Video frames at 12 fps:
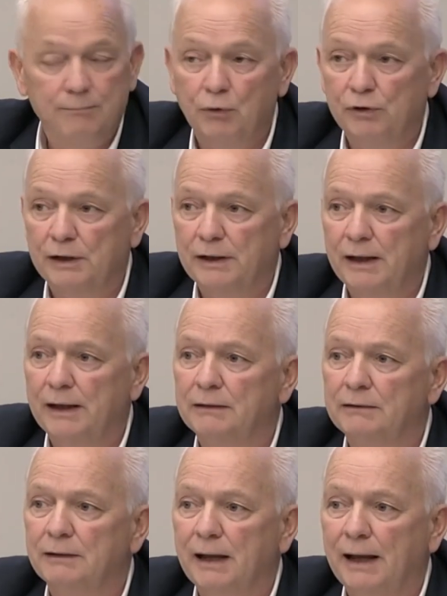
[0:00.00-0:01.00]
putting
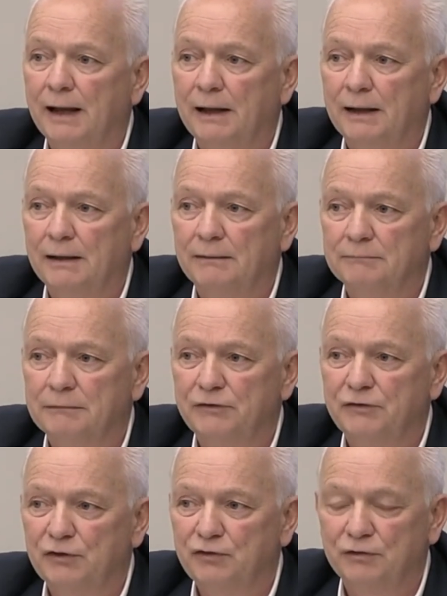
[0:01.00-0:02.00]
in
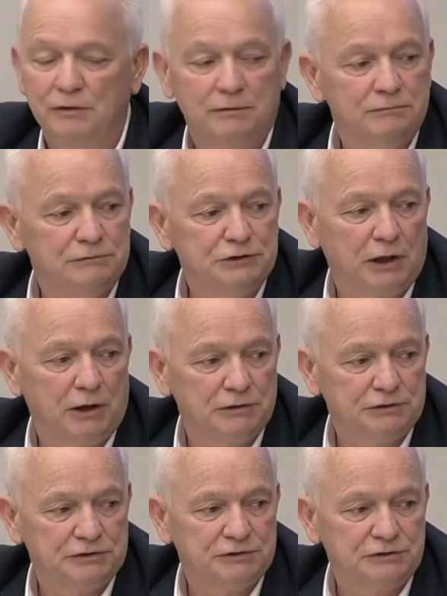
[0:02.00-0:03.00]
additional
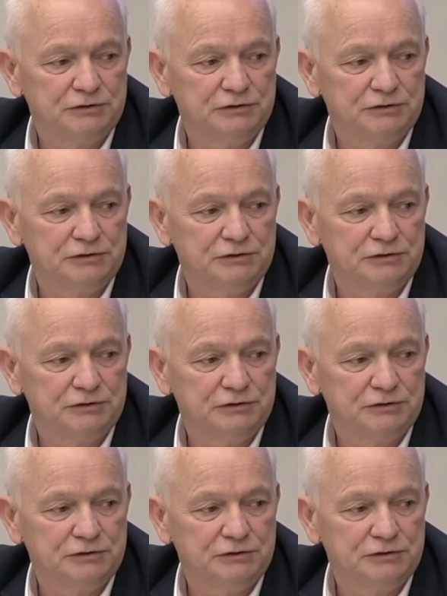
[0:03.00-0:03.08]
charges.